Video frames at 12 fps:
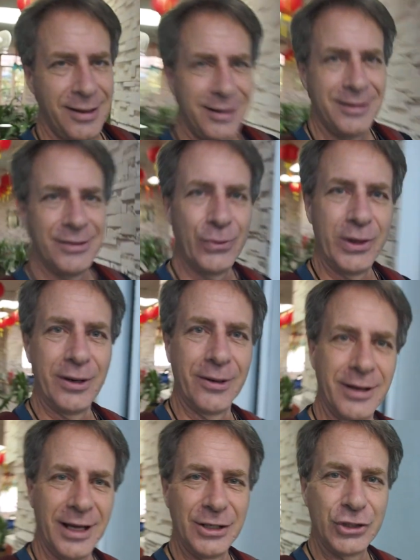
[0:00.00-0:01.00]
And we
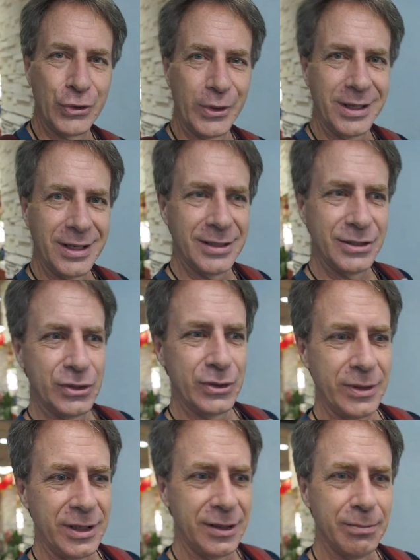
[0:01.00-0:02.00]
are entering into
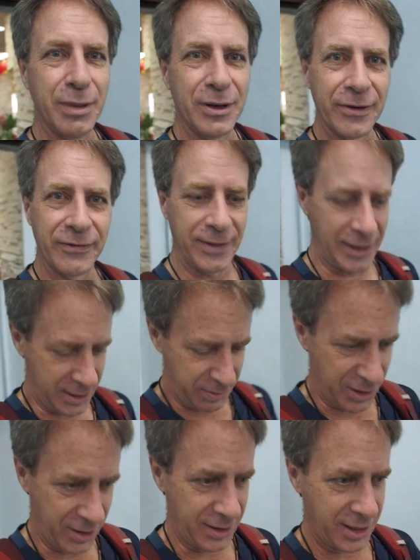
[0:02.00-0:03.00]
the butterfly
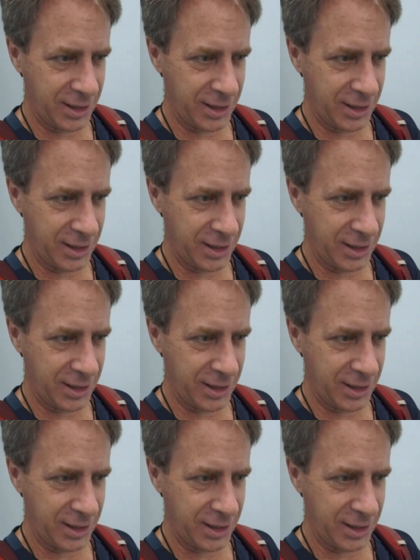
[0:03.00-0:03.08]
park.